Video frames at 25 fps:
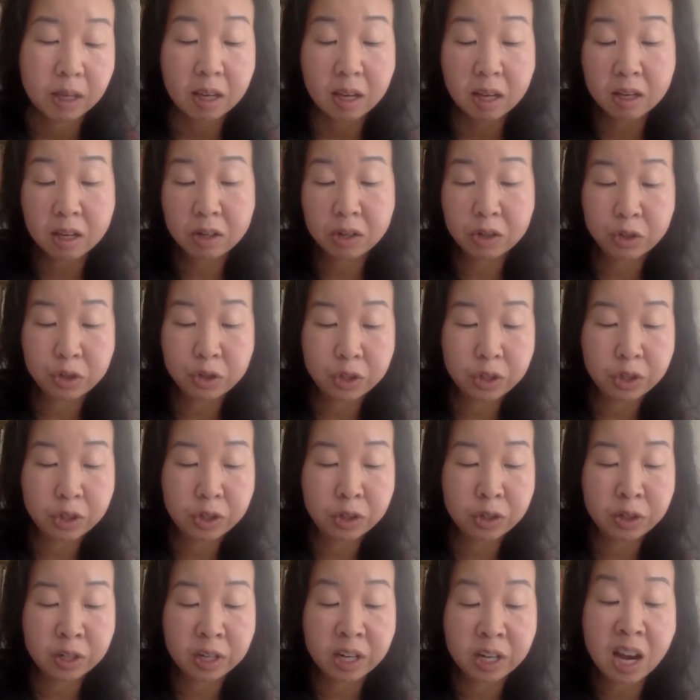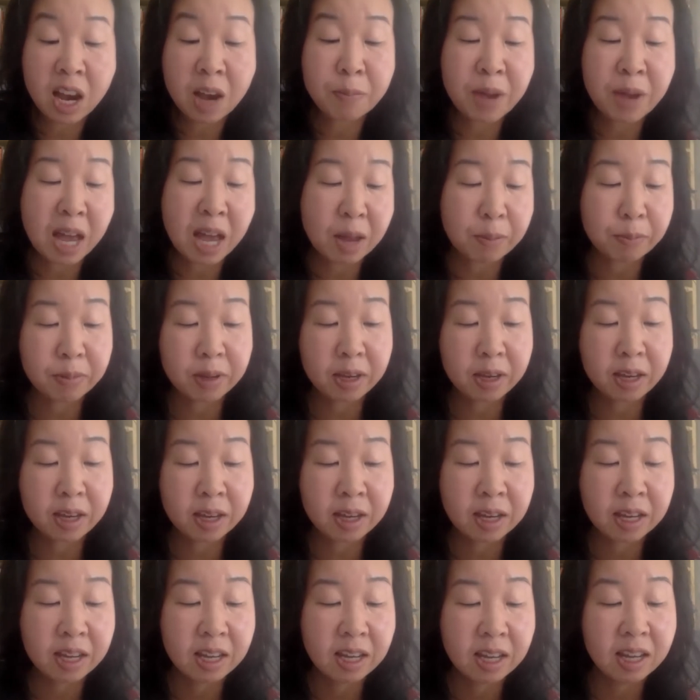It is June and I am
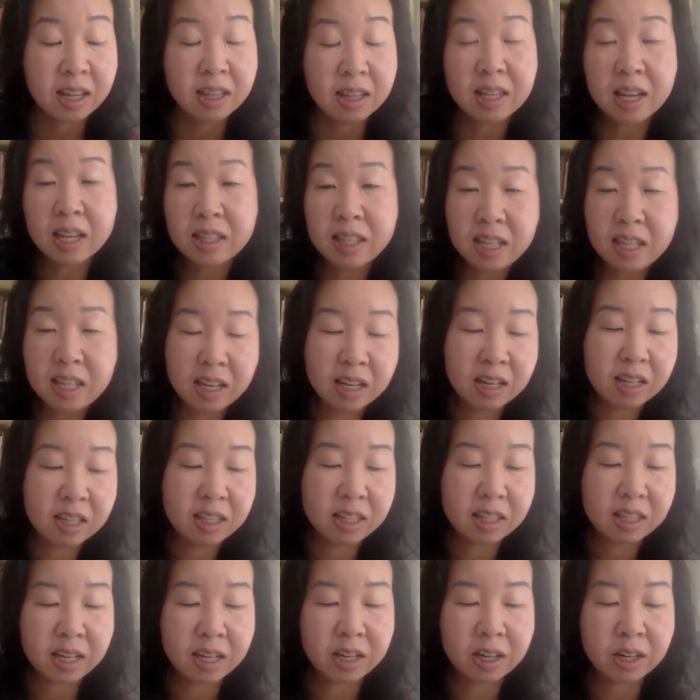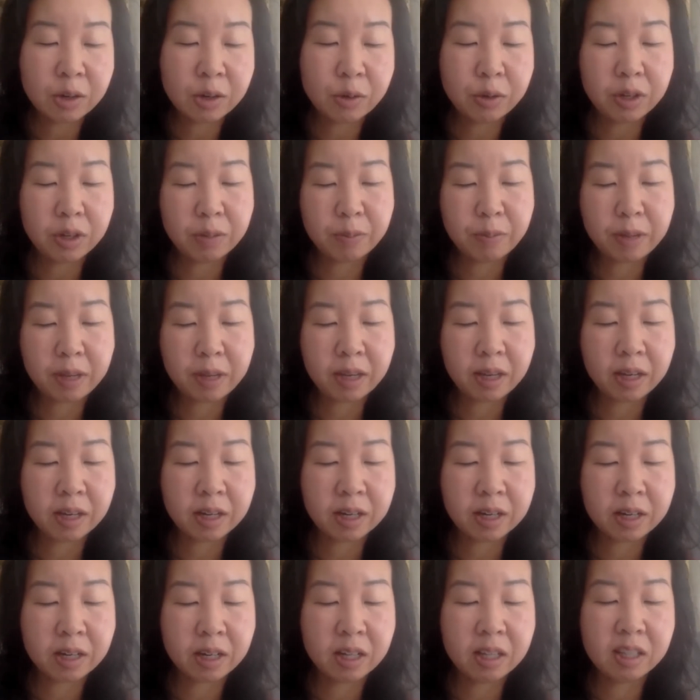happy that Tegan and Sarah will
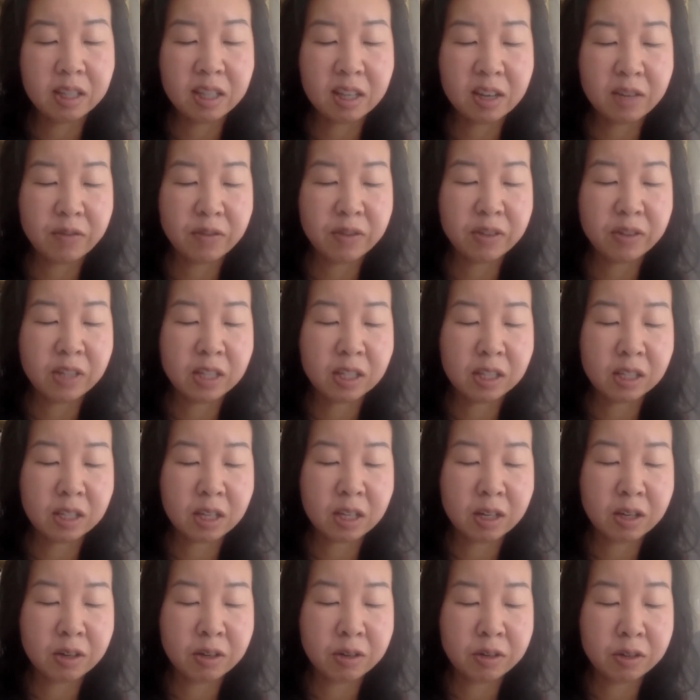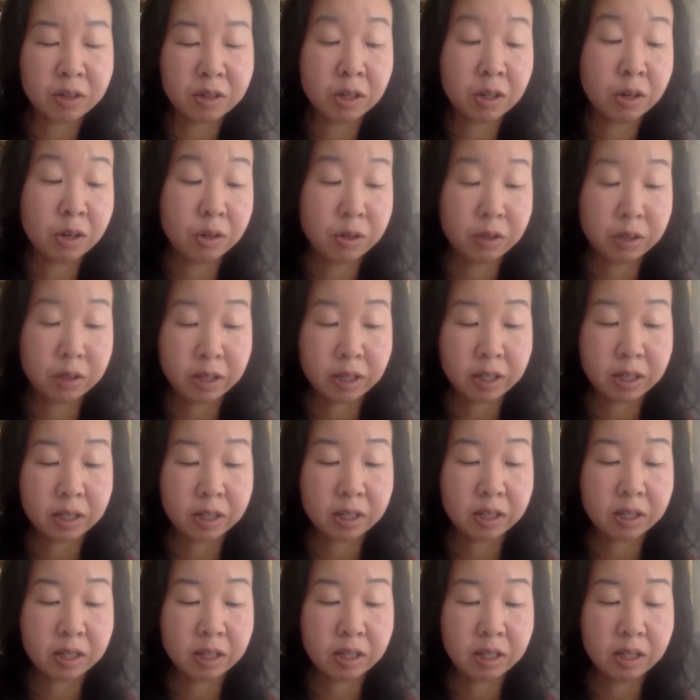appear in San Francisco or
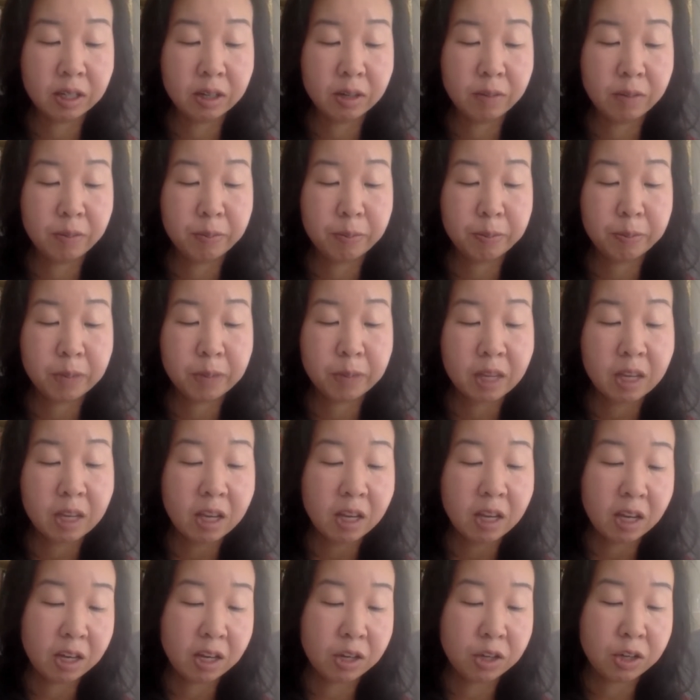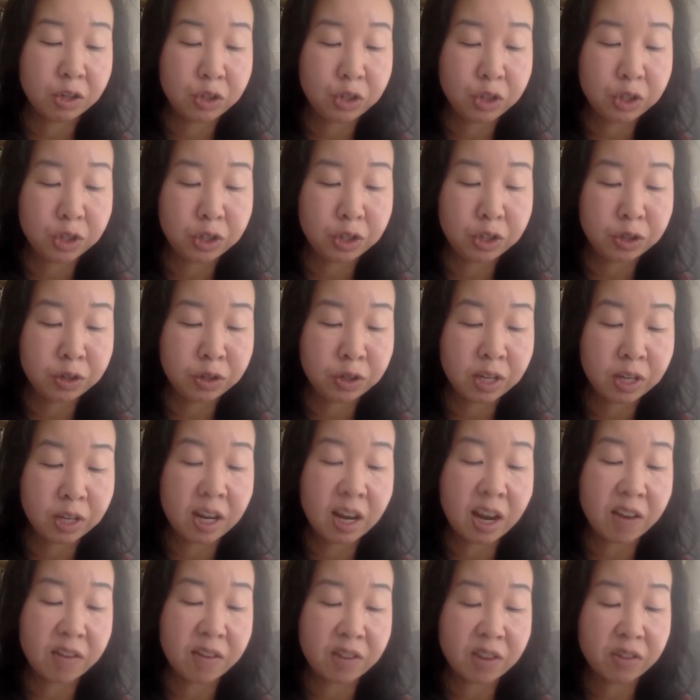Oakland. It is June and
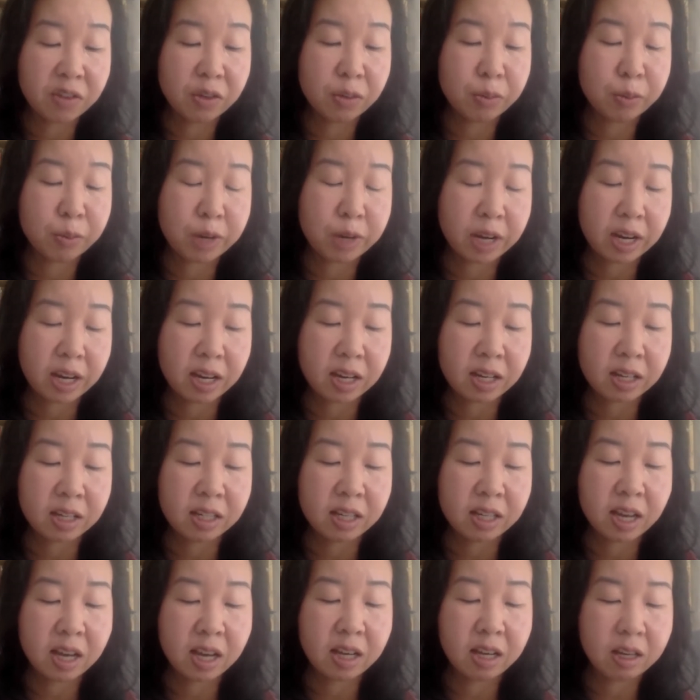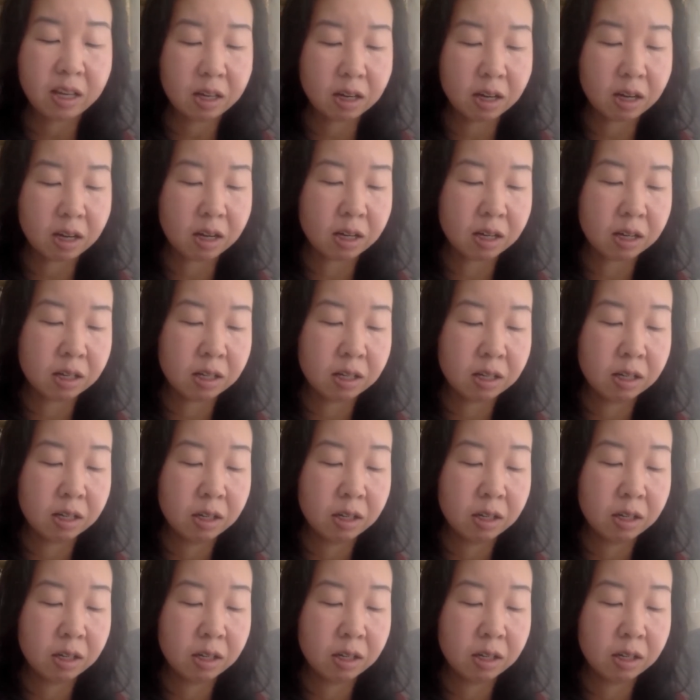I have never prayed to any god.